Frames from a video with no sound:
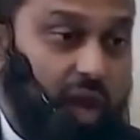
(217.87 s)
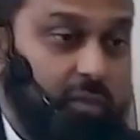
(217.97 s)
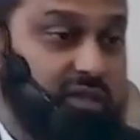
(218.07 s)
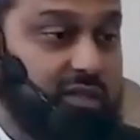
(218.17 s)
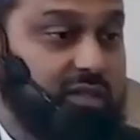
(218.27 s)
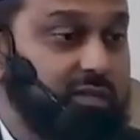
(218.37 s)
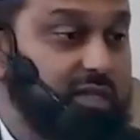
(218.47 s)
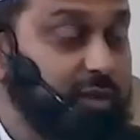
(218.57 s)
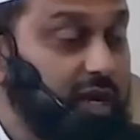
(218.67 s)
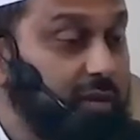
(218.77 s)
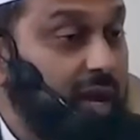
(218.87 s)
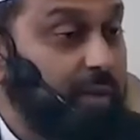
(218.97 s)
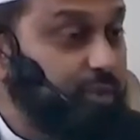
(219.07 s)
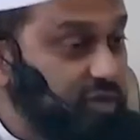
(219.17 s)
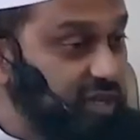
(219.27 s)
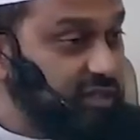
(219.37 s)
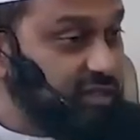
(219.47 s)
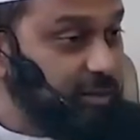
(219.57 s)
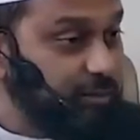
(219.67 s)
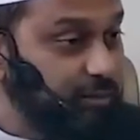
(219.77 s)
Muhammad has become
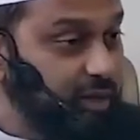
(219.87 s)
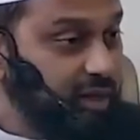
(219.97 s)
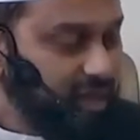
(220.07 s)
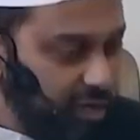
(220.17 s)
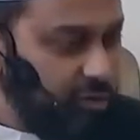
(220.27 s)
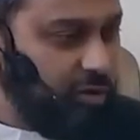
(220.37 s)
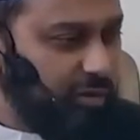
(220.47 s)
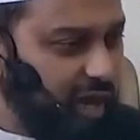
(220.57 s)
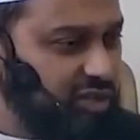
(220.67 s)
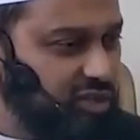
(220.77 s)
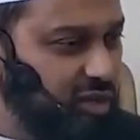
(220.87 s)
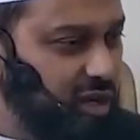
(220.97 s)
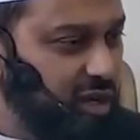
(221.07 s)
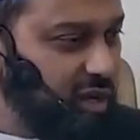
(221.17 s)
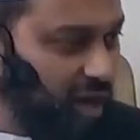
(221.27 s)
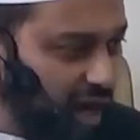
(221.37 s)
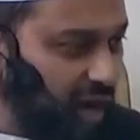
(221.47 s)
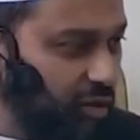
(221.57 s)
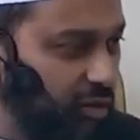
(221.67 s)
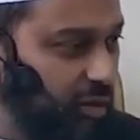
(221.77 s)
amputated. Can you imagine
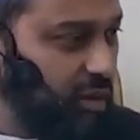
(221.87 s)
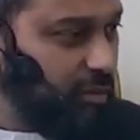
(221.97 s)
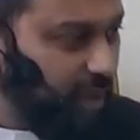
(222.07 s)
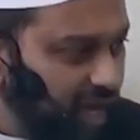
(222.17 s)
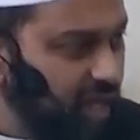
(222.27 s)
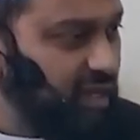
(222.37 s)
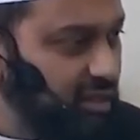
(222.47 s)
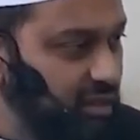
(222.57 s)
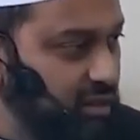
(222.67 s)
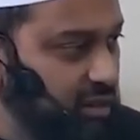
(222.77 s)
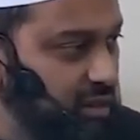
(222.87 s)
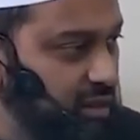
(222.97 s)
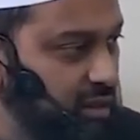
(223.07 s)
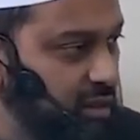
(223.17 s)
how pained,